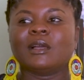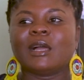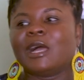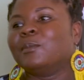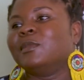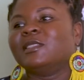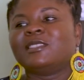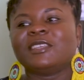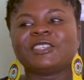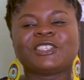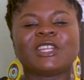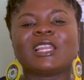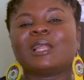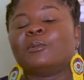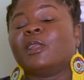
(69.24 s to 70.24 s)
I'm
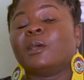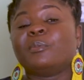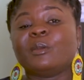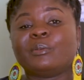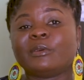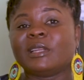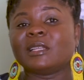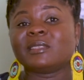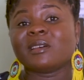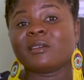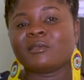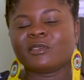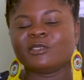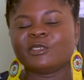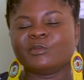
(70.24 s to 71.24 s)
intentional about the people that
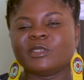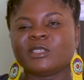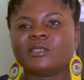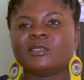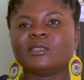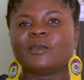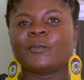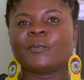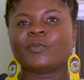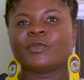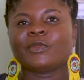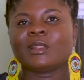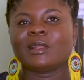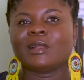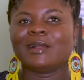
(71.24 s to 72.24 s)
are around me.
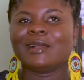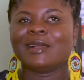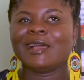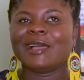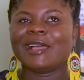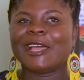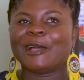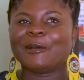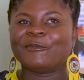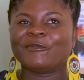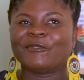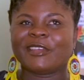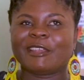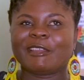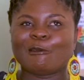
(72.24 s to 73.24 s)
I'm
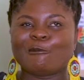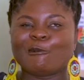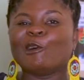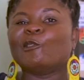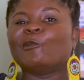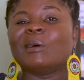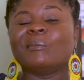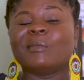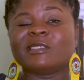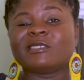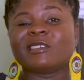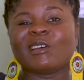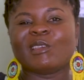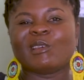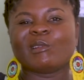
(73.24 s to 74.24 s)
very aware of my
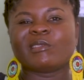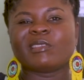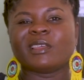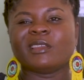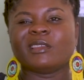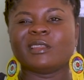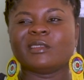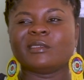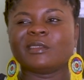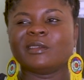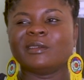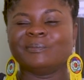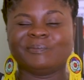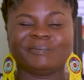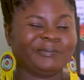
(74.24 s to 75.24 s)
mental health and then
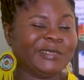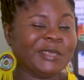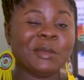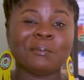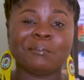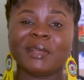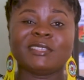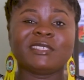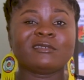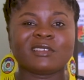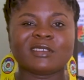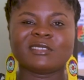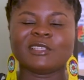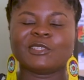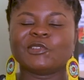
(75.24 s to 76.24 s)
my general
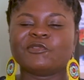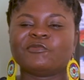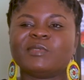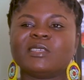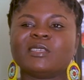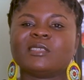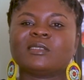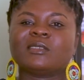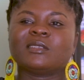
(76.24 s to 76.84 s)
state of being.